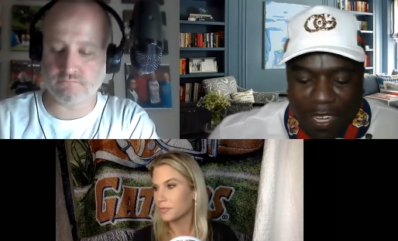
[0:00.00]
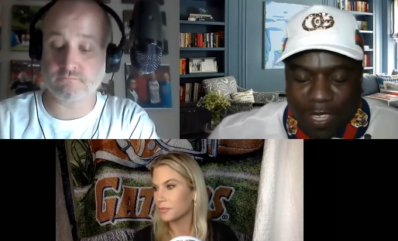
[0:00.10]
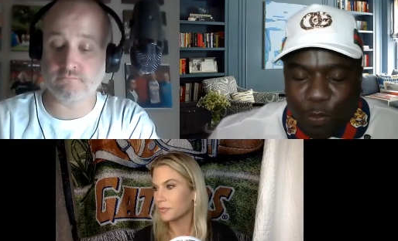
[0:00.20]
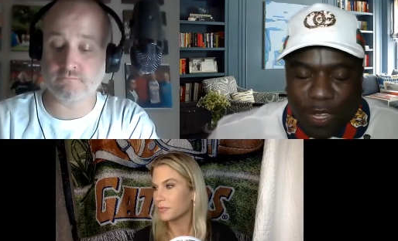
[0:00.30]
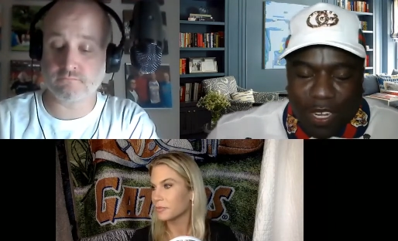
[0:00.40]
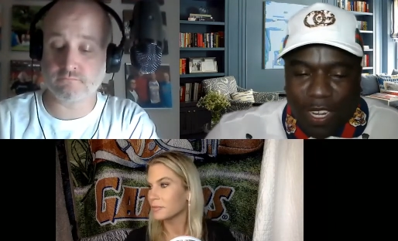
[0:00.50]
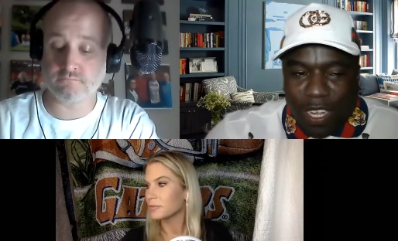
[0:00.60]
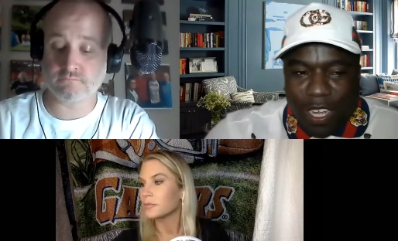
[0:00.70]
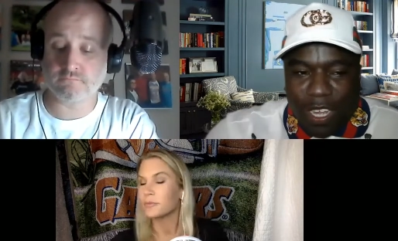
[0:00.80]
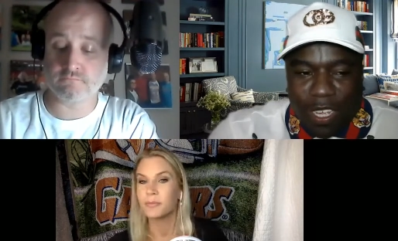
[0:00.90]
Speaker 1: and then we're gonna
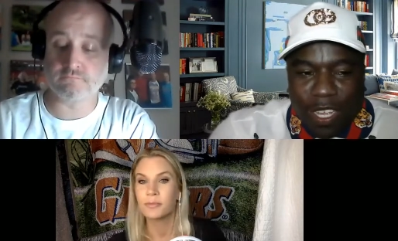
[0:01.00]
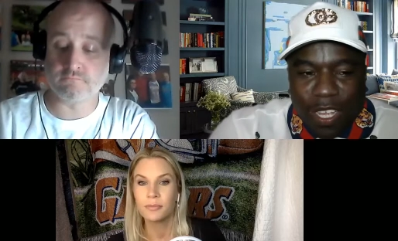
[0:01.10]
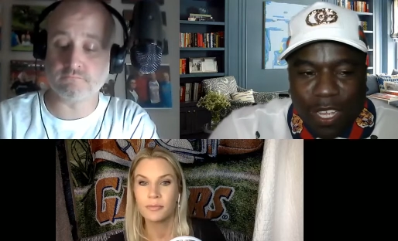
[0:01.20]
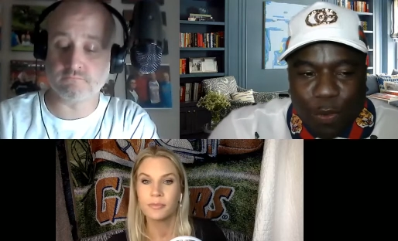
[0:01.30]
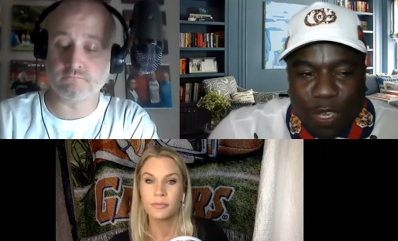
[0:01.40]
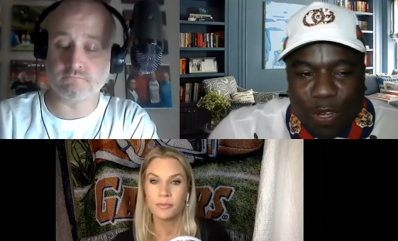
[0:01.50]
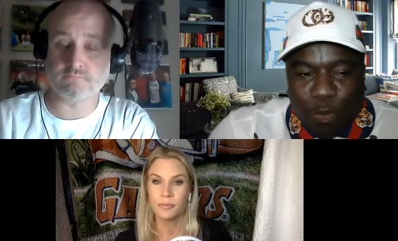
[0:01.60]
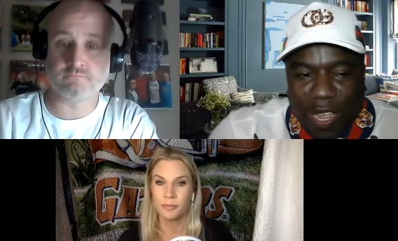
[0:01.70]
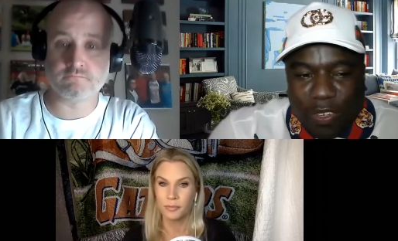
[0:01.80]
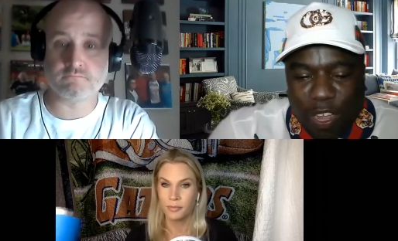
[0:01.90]
uh we're gonna
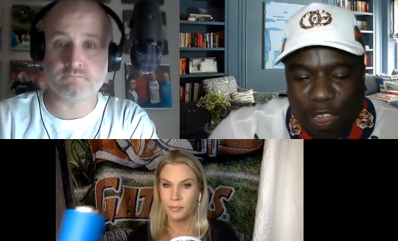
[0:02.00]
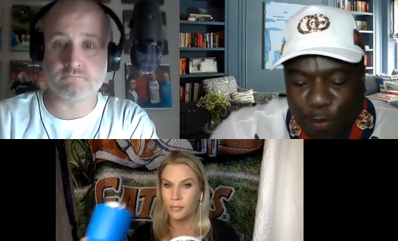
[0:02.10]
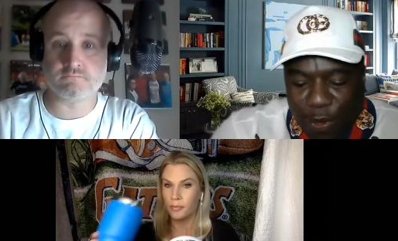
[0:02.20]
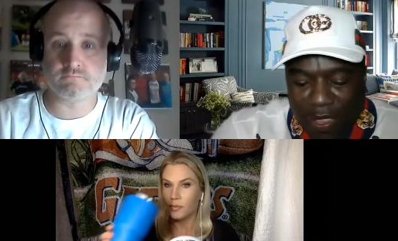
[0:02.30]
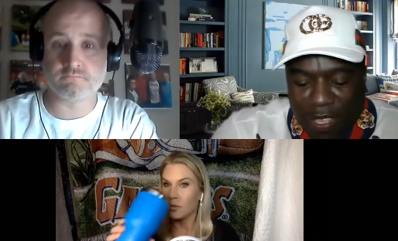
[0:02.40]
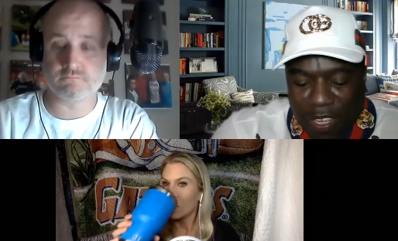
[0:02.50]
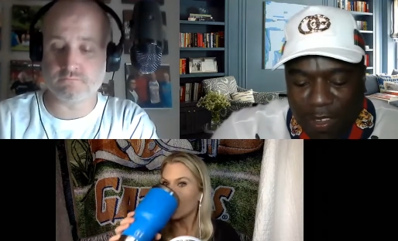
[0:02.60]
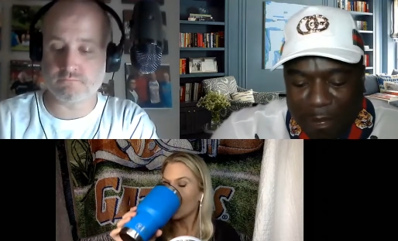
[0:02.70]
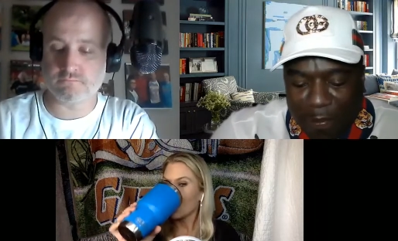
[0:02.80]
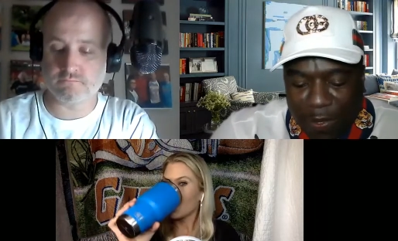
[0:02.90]
round off with
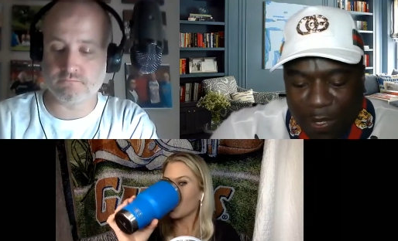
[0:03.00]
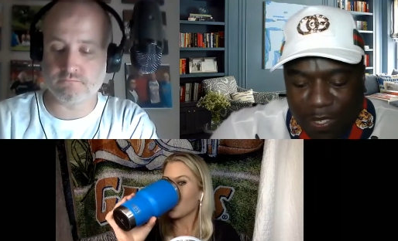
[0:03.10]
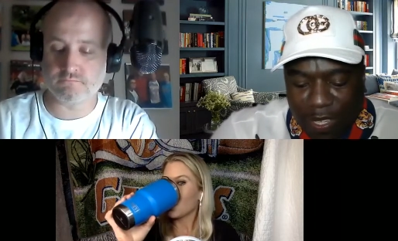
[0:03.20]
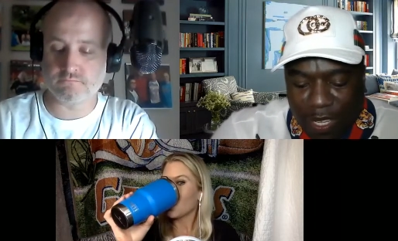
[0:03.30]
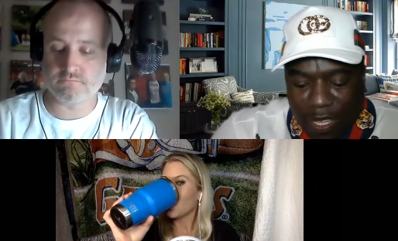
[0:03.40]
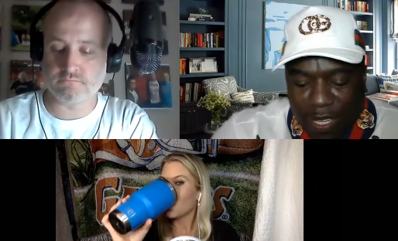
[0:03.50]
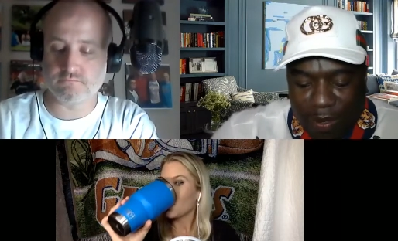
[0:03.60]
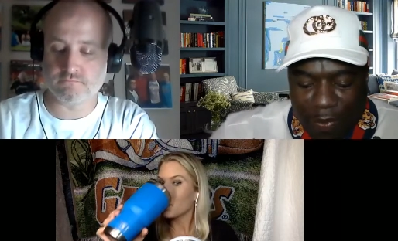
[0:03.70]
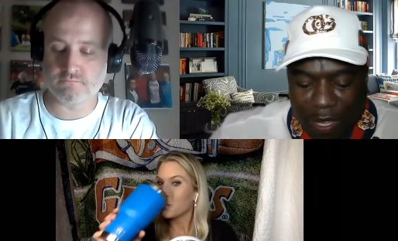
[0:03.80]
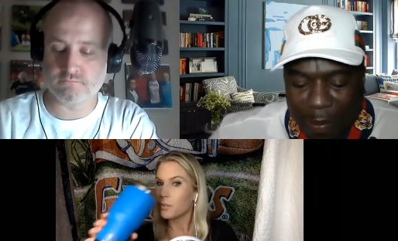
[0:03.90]
uh just a,
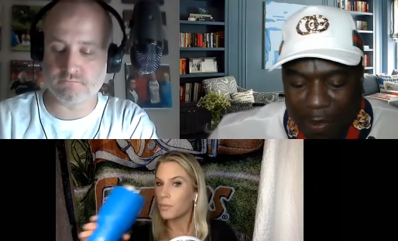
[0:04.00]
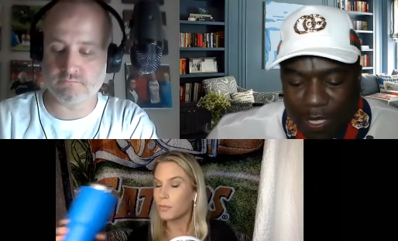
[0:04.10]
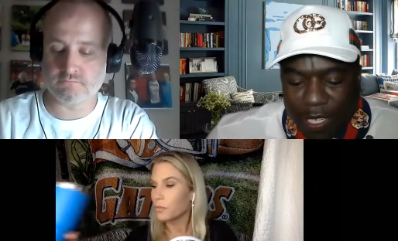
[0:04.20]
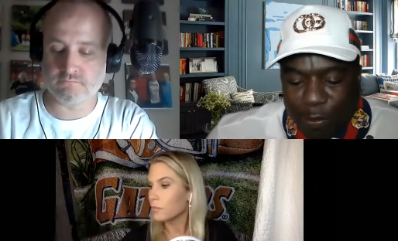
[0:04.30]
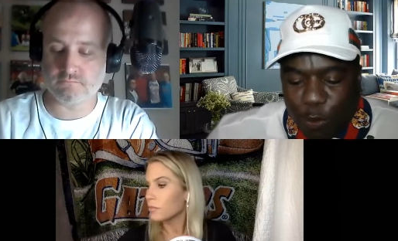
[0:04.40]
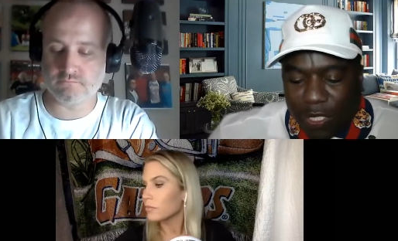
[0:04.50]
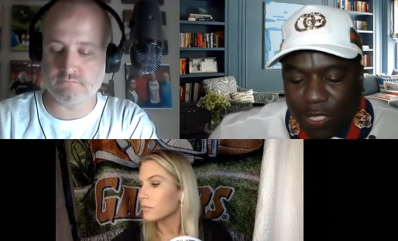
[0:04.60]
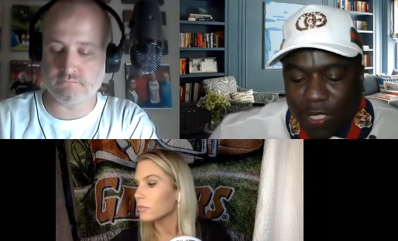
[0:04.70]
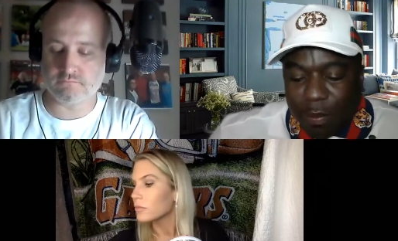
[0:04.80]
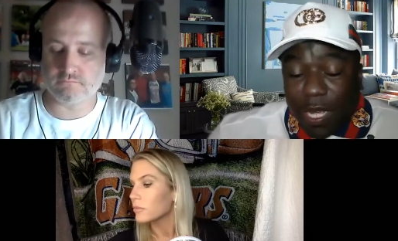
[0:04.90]
a couple of deep
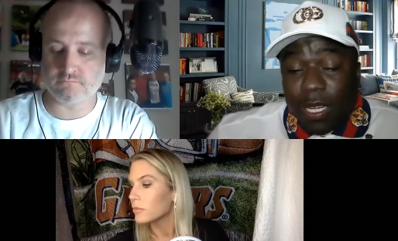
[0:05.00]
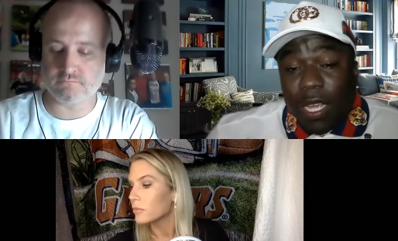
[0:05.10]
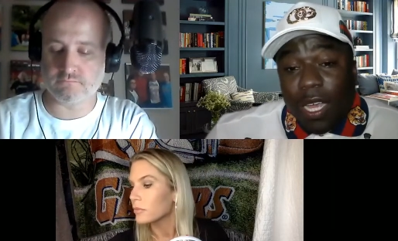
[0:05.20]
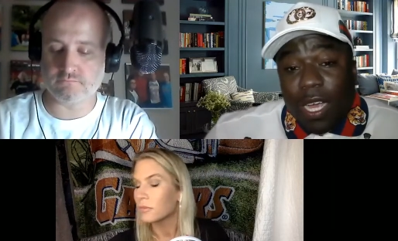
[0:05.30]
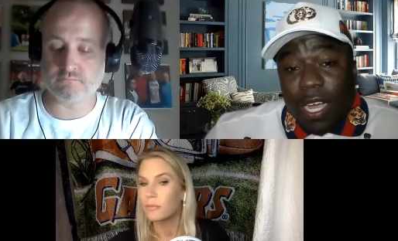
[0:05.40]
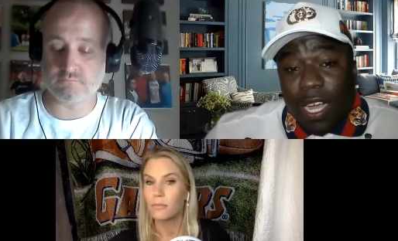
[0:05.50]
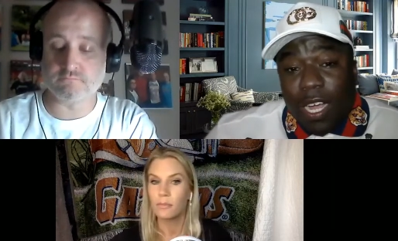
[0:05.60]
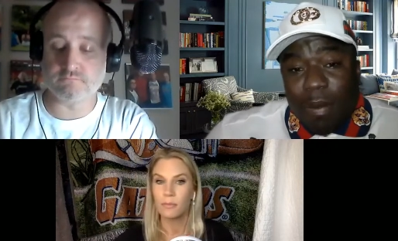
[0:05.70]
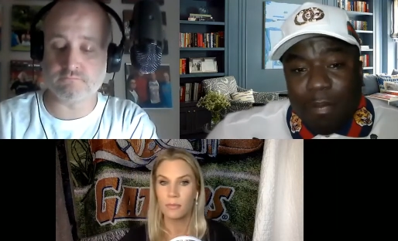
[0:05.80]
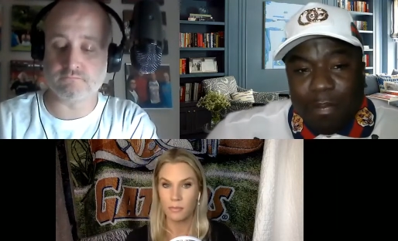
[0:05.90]
questions. But
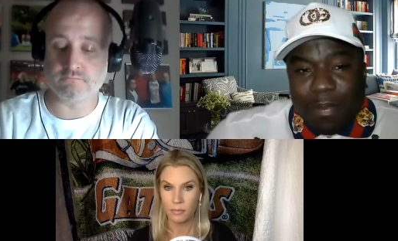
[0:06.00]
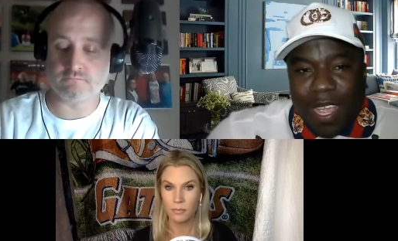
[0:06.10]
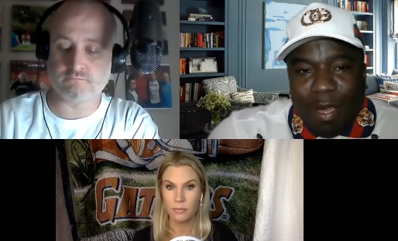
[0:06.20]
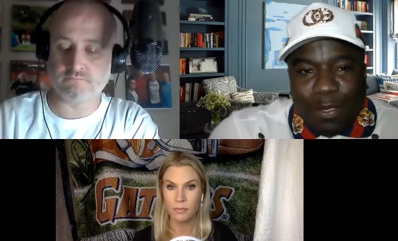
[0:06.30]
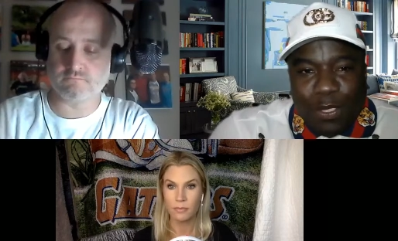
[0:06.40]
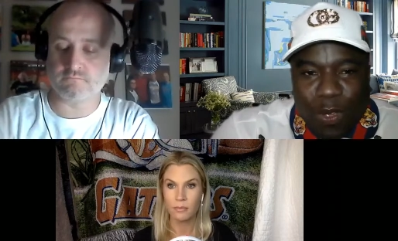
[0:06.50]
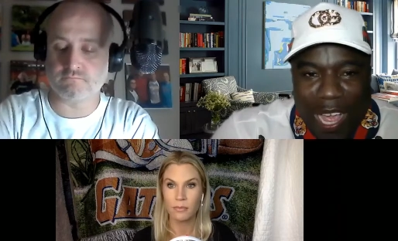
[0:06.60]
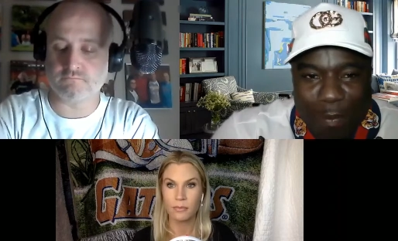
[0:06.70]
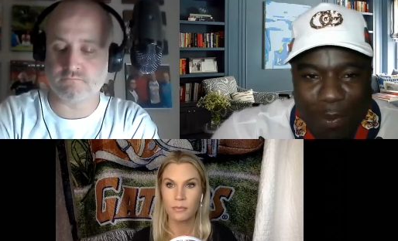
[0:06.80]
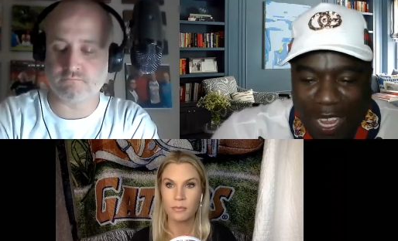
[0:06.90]
um I'm so
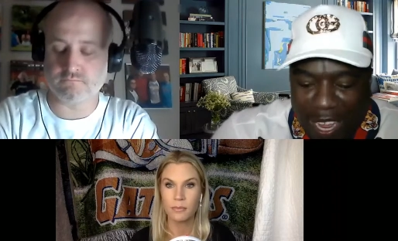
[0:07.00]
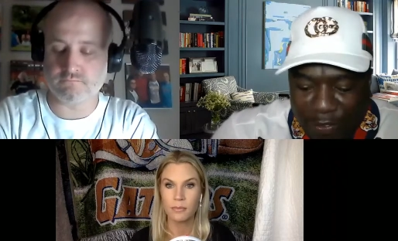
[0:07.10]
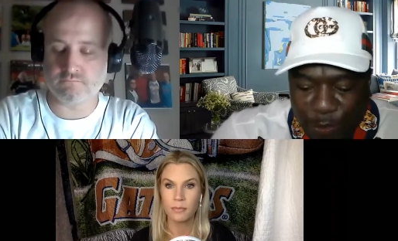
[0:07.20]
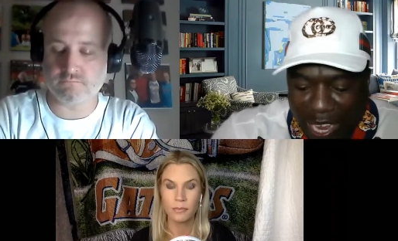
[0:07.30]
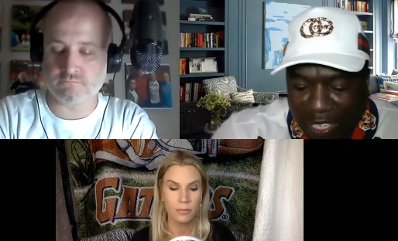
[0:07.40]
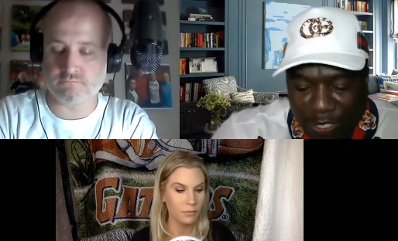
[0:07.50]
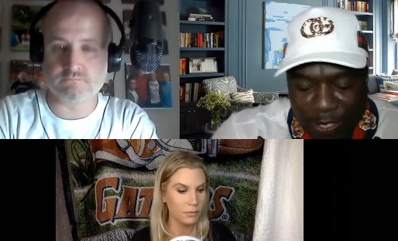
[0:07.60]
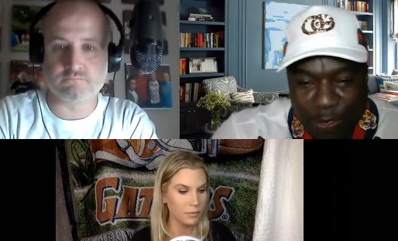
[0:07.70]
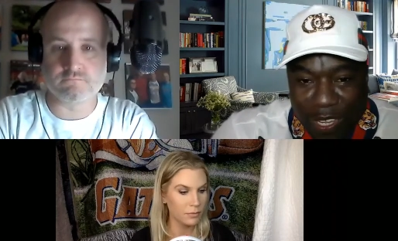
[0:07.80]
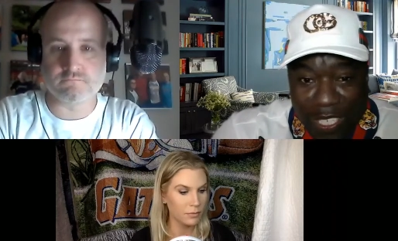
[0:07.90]
happy to have you guys here.
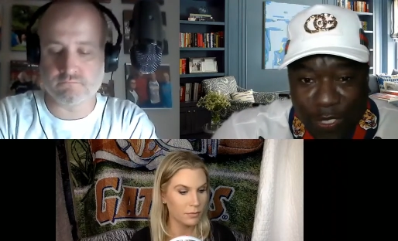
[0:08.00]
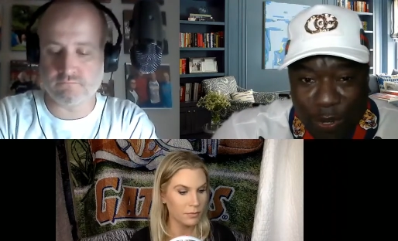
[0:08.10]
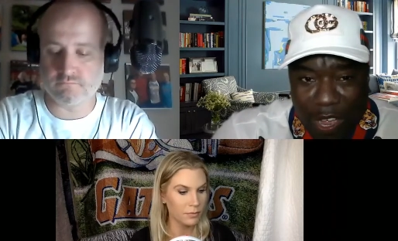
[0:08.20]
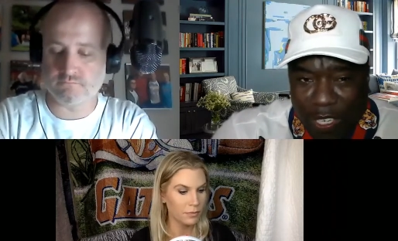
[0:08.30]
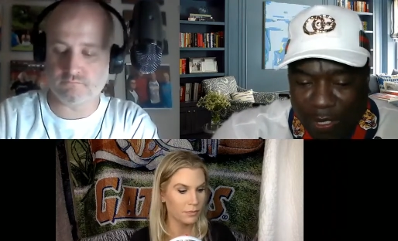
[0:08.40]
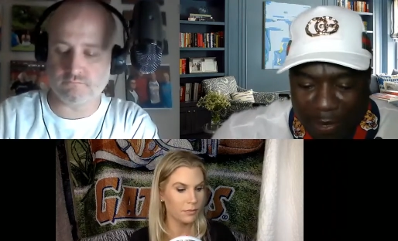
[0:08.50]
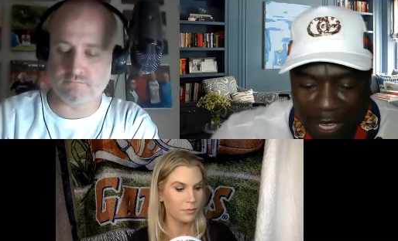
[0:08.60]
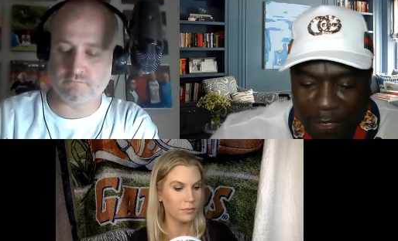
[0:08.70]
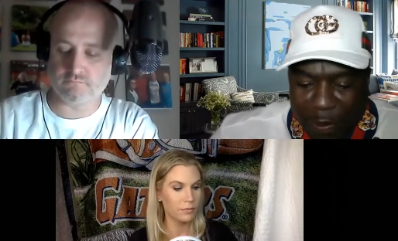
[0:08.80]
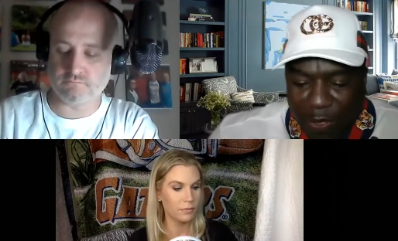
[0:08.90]
You guys are awesome
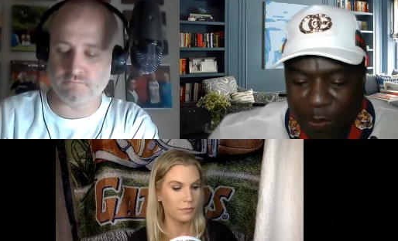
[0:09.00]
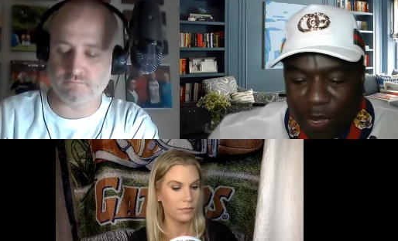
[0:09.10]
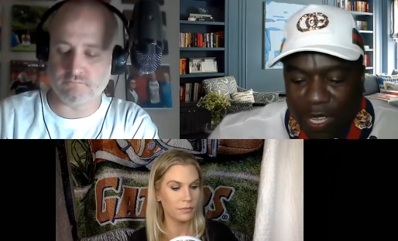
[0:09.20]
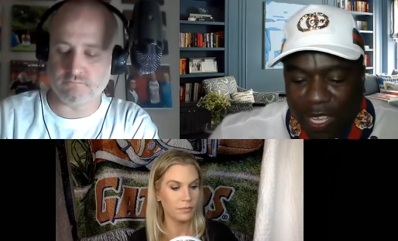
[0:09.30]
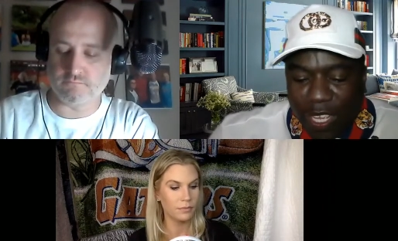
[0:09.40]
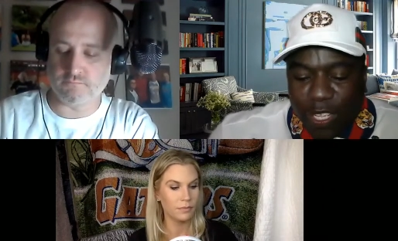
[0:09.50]
guests, by the way.